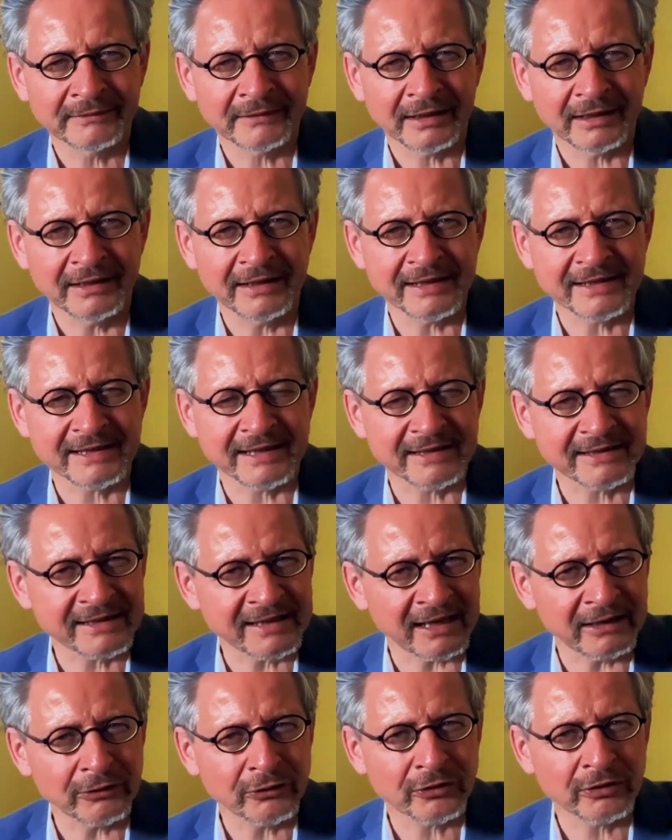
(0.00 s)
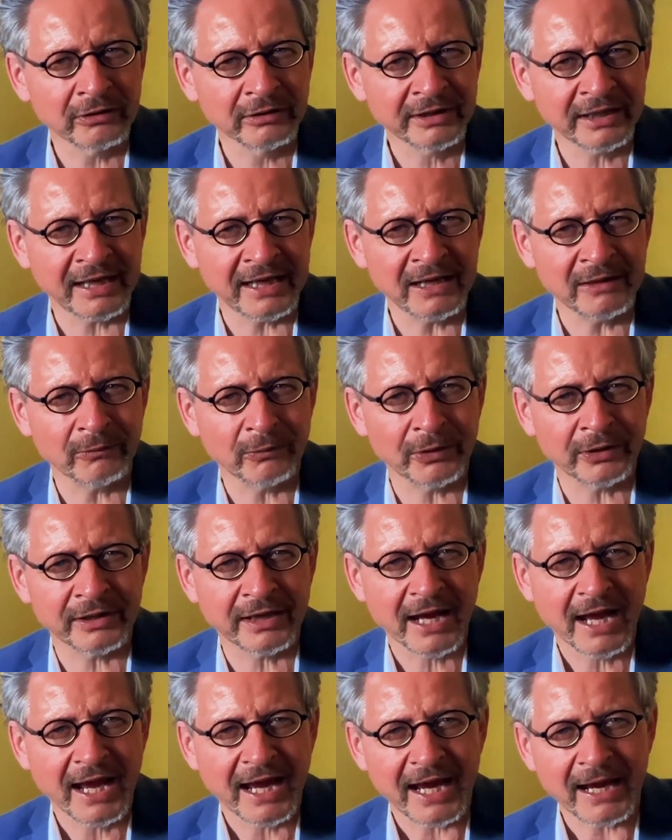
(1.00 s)
It is the central keyword
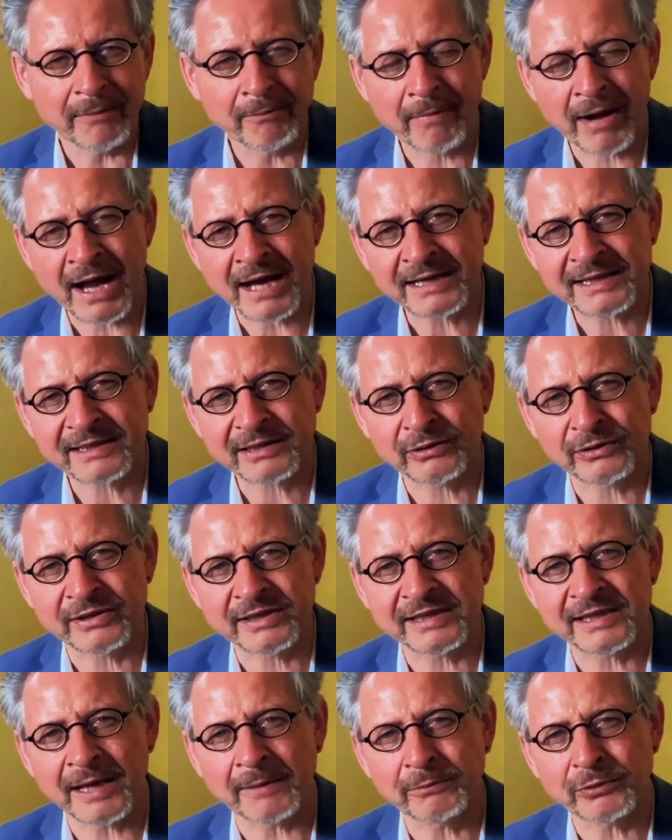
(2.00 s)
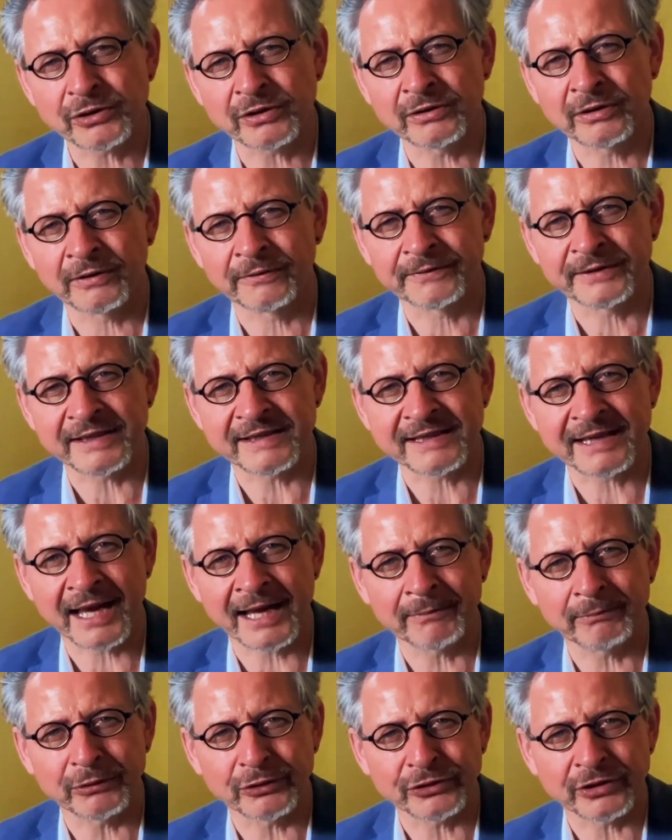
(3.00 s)
in Mark's conception of
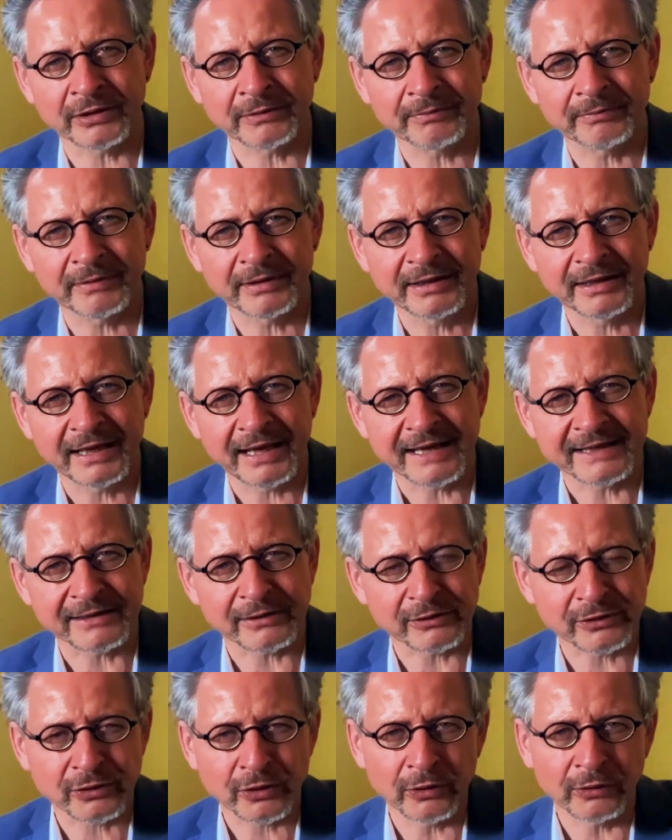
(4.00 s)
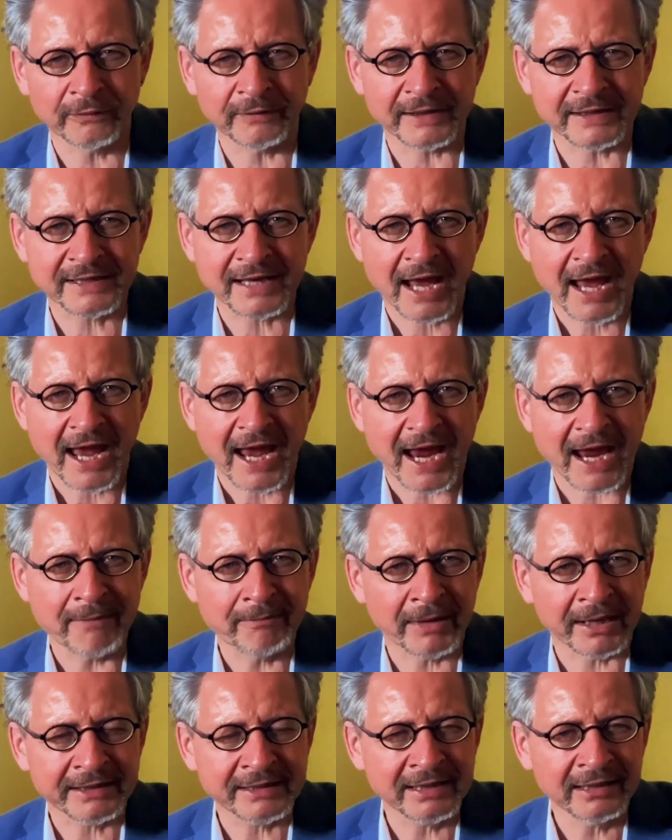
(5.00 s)
discipleship as a service, and
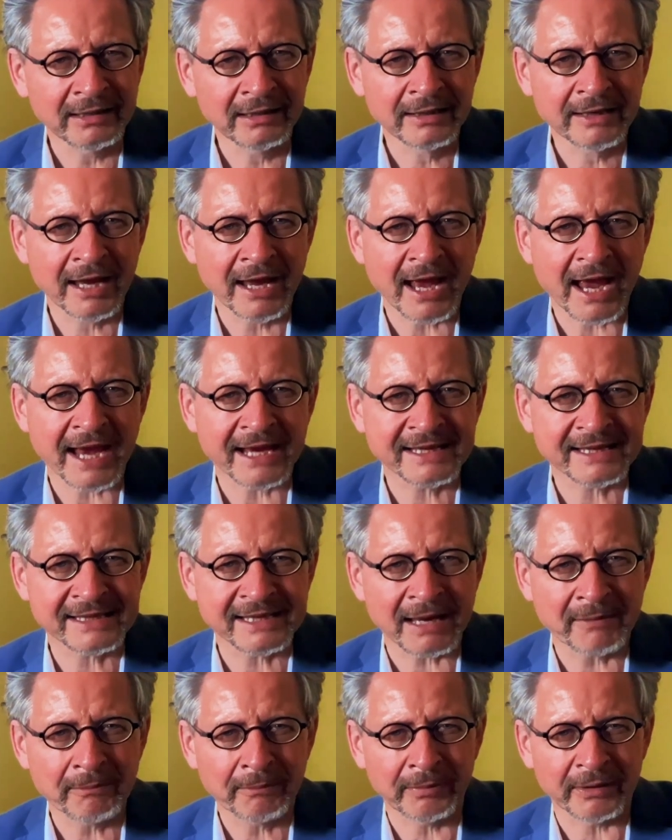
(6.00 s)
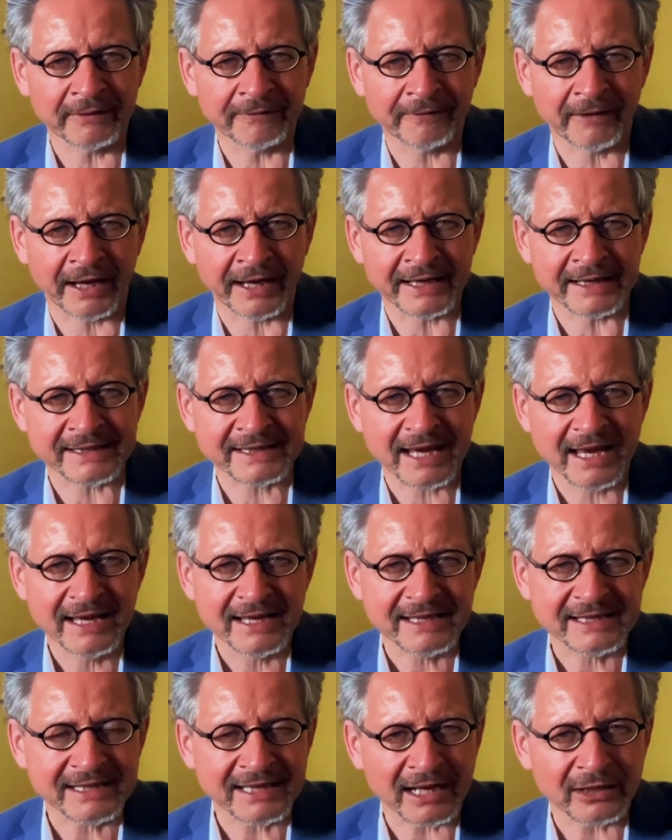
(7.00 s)
Matilda exemplifies
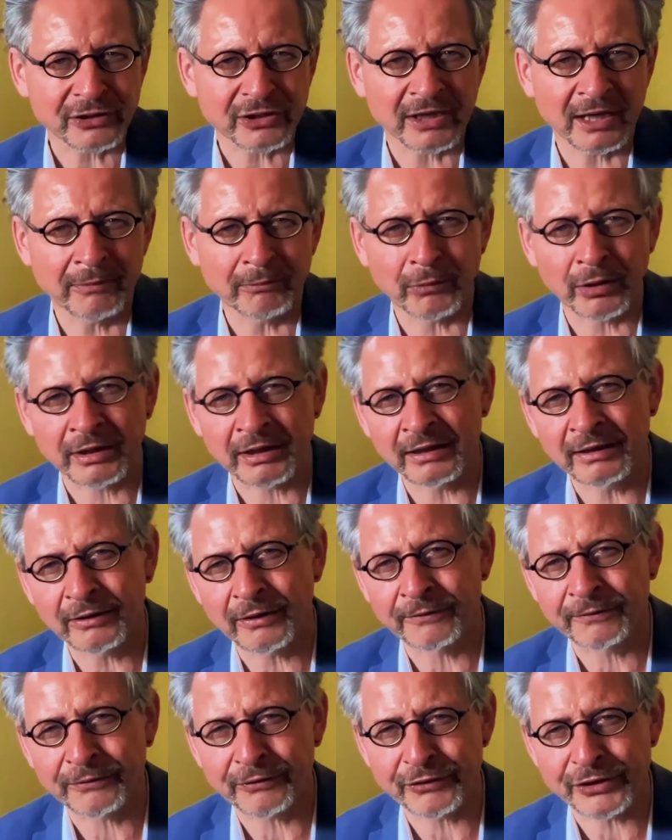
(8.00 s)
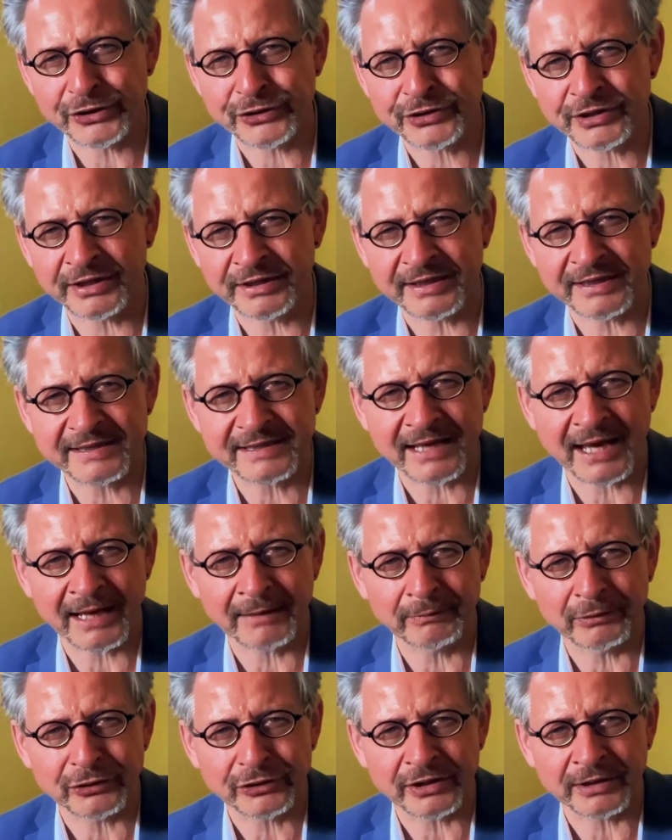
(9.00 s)
such a model of Christian
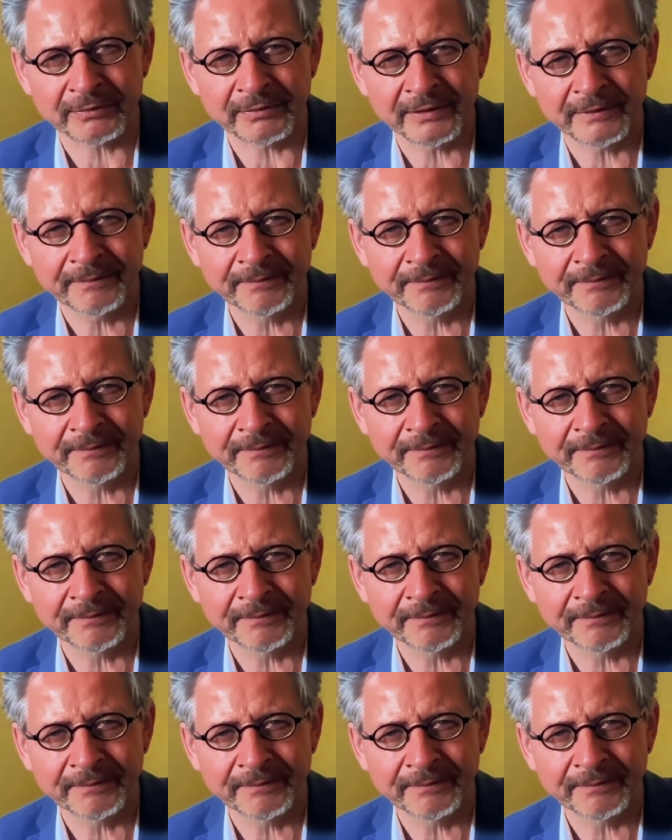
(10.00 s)
discipleship.